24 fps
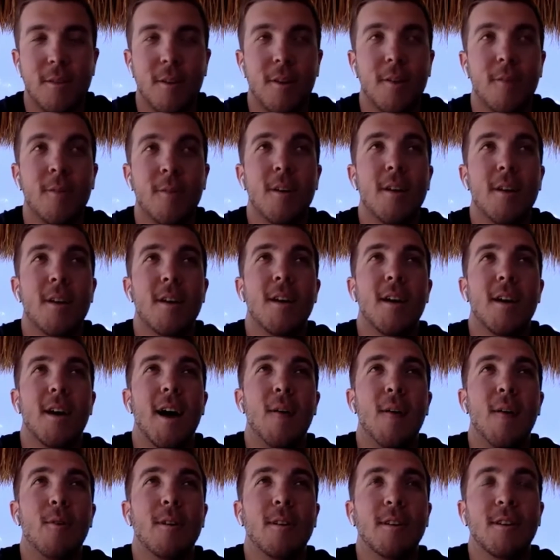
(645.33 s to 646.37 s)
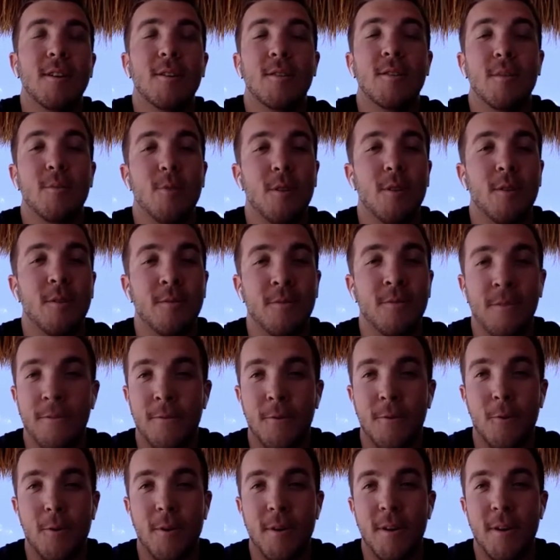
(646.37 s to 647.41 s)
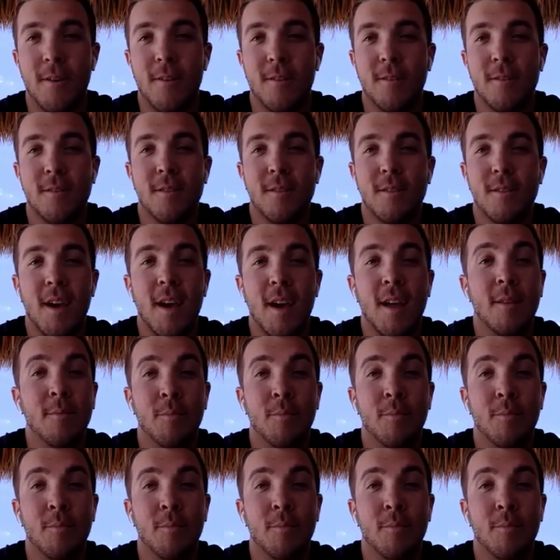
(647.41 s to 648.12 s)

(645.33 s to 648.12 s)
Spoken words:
So I wanted to go somewhere for 4 years.